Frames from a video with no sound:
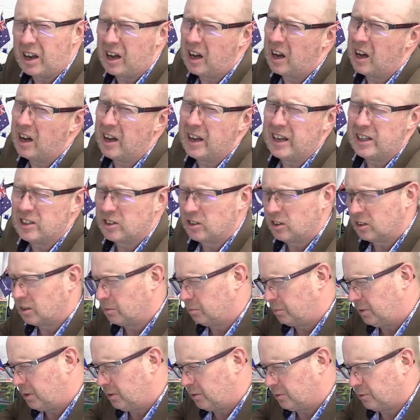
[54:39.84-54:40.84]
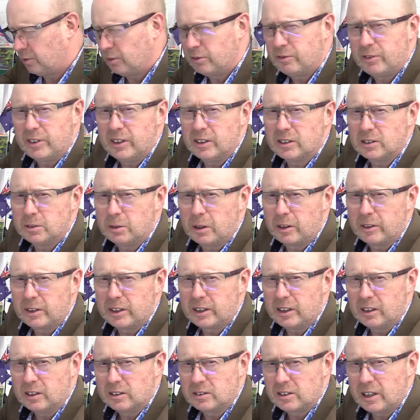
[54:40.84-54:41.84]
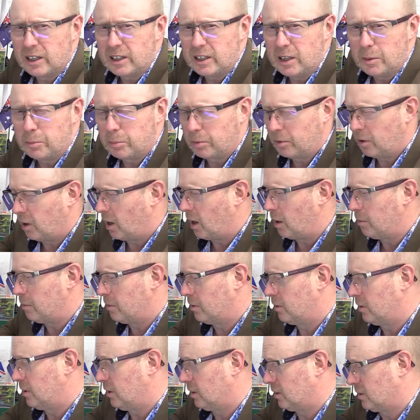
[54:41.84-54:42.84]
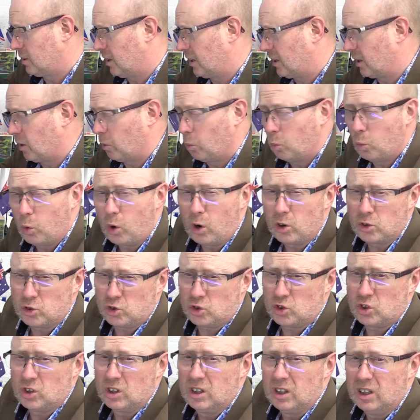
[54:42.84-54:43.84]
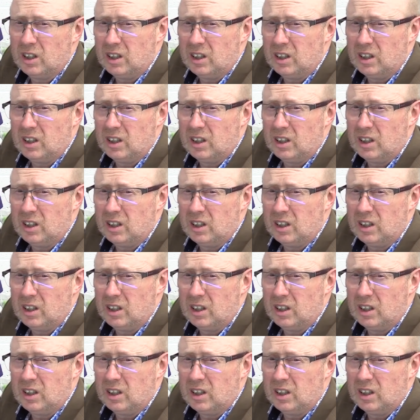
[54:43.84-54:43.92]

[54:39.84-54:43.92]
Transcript: high. It's got a beautiful feel to it. I think it'll take your primer, it'll take a wash.